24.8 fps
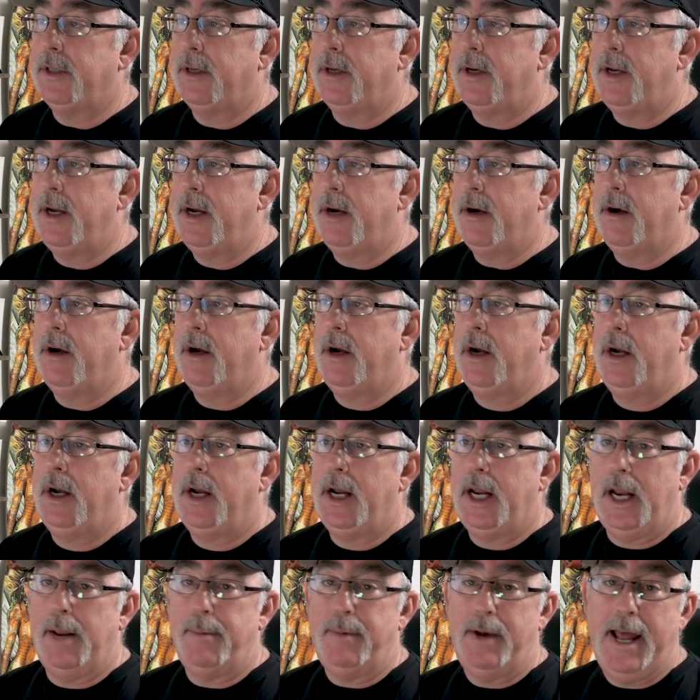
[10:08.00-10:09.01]
on here,
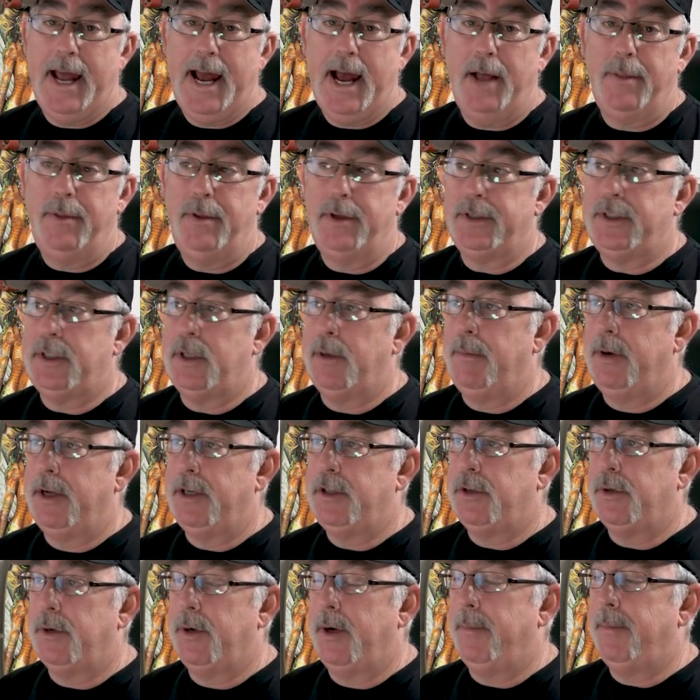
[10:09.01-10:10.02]
and I'm going to add this to my
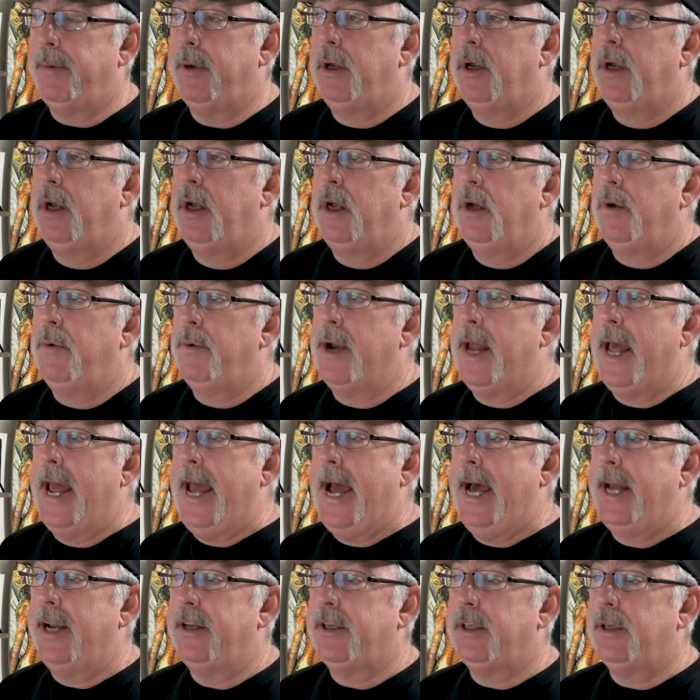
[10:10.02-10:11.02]
trip. When I
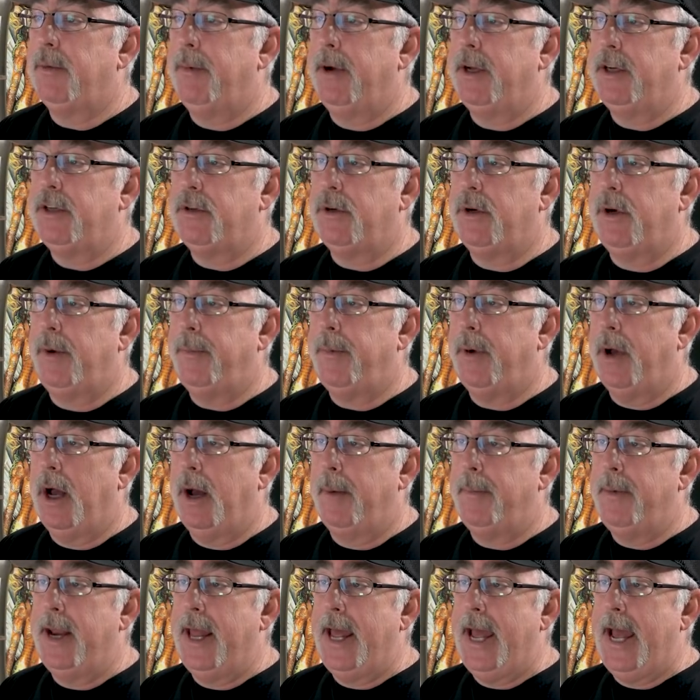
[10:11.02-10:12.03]
add it to my trip,
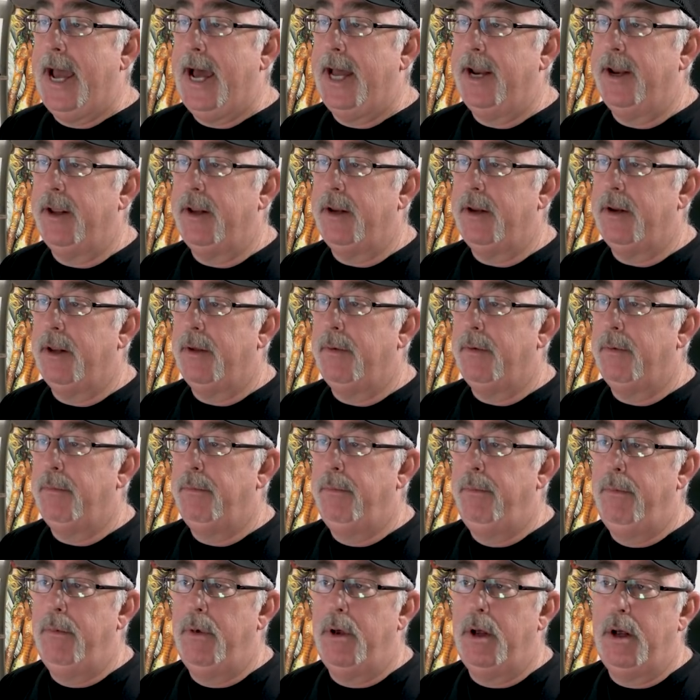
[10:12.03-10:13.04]
I'm going to add it
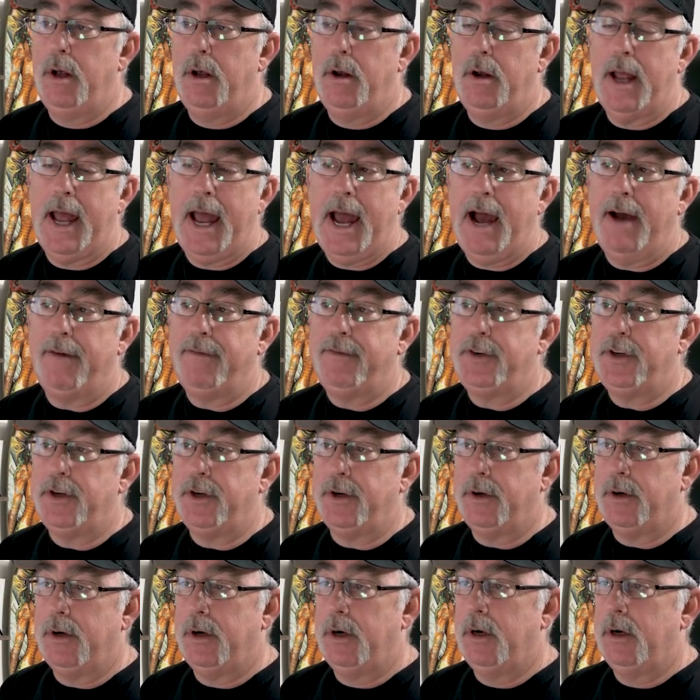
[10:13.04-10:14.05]

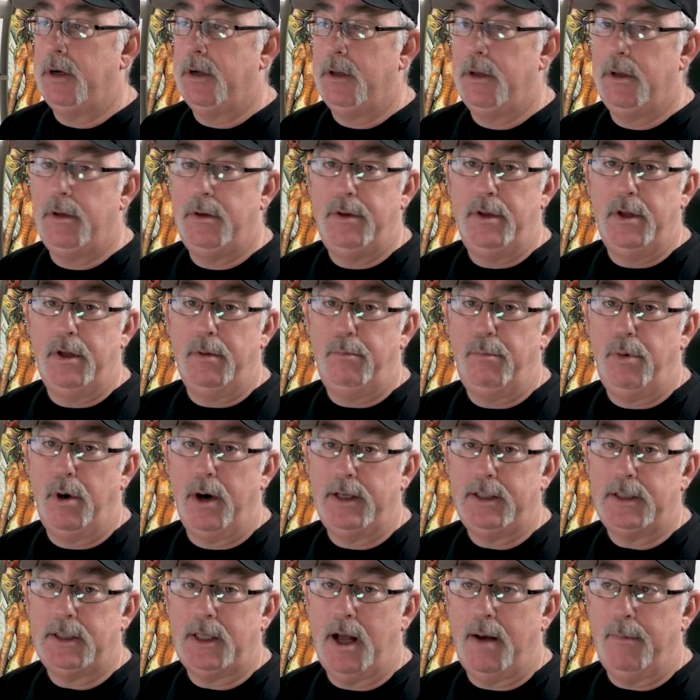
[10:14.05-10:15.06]
after the
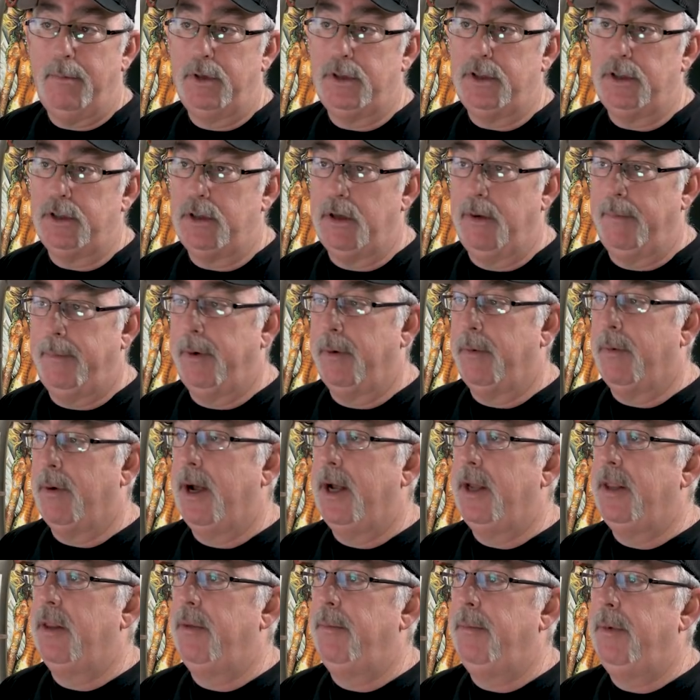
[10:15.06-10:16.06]
brace stop, which is going to put it
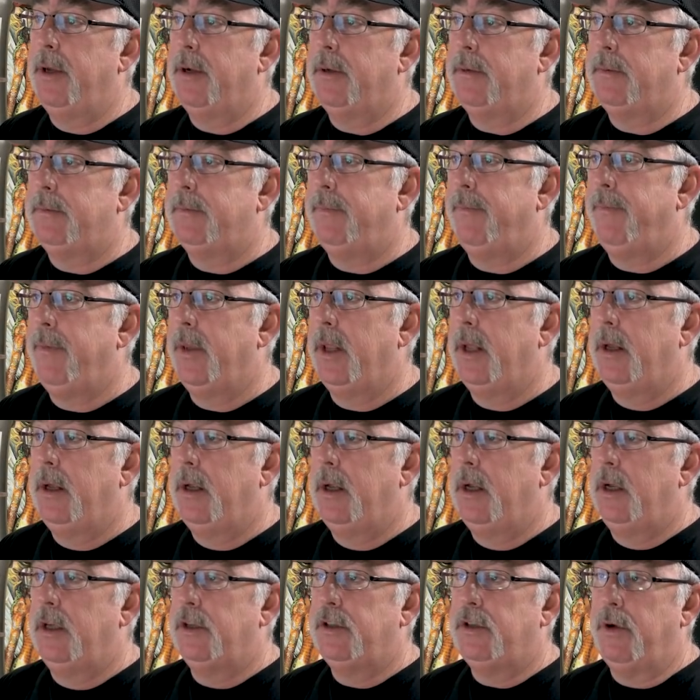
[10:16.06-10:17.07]
right in the middle.
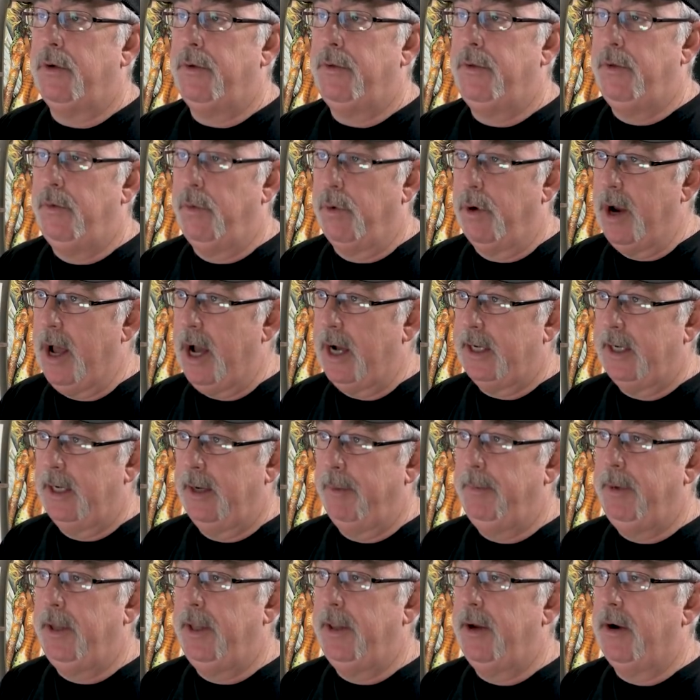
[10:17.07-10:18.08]
So we're not going to
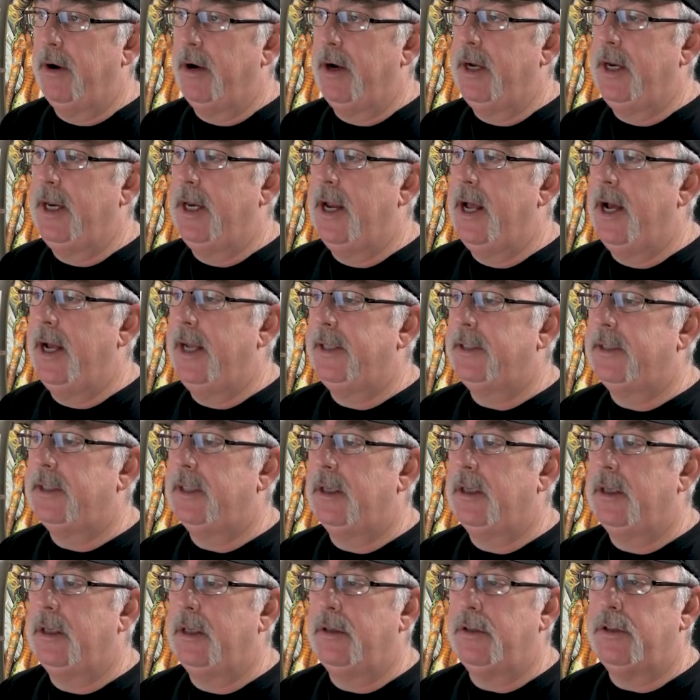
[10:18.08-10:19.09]
be there any nights.
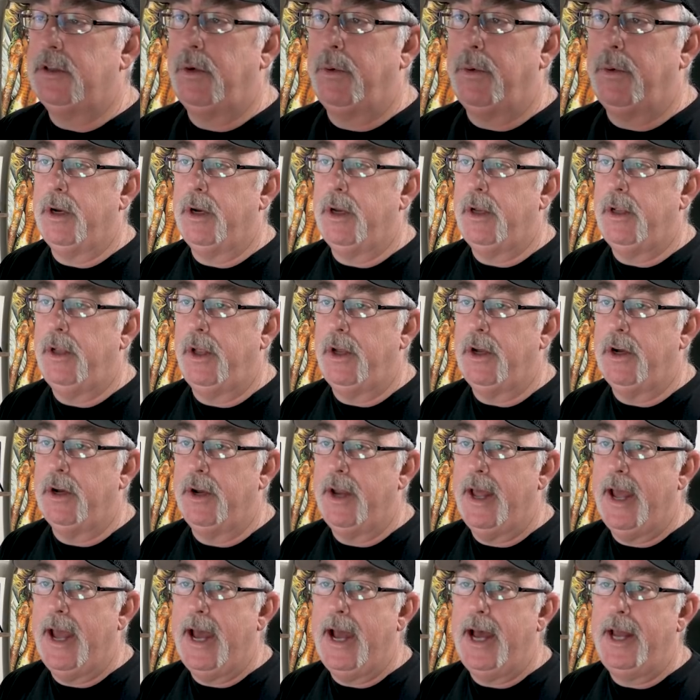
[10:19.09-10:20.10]
So to click on
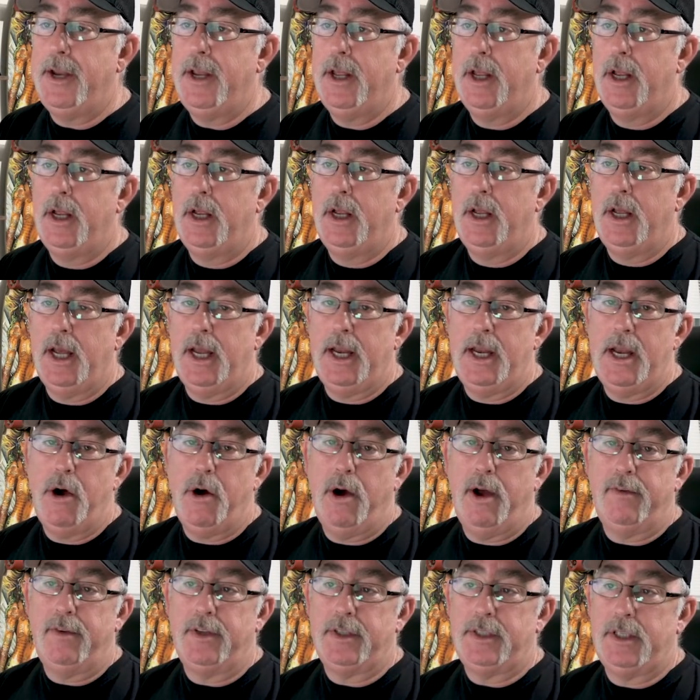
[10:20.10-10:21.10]
add, and now
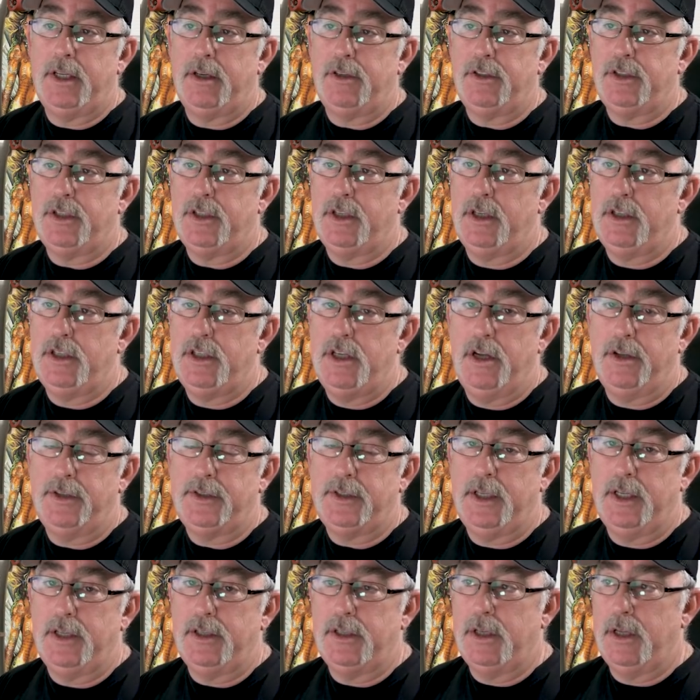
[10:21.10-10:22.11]
I have a shell
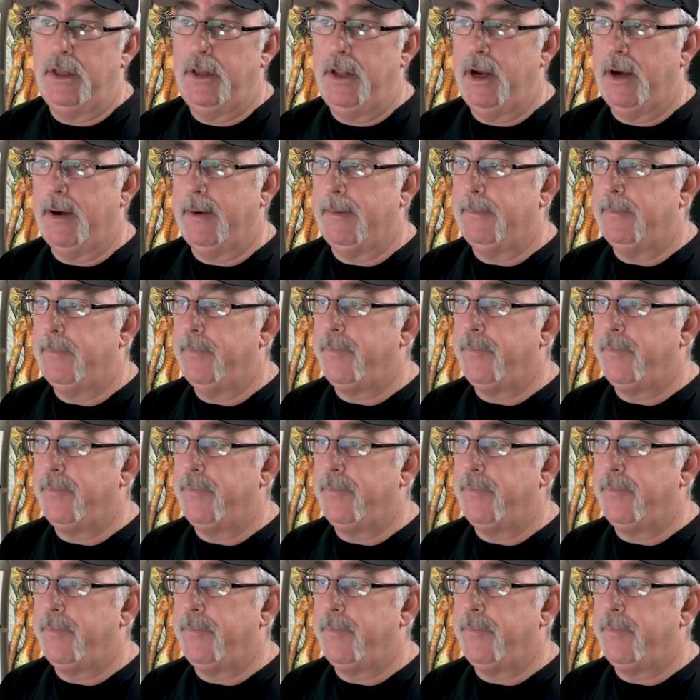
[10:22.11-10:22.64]
station there.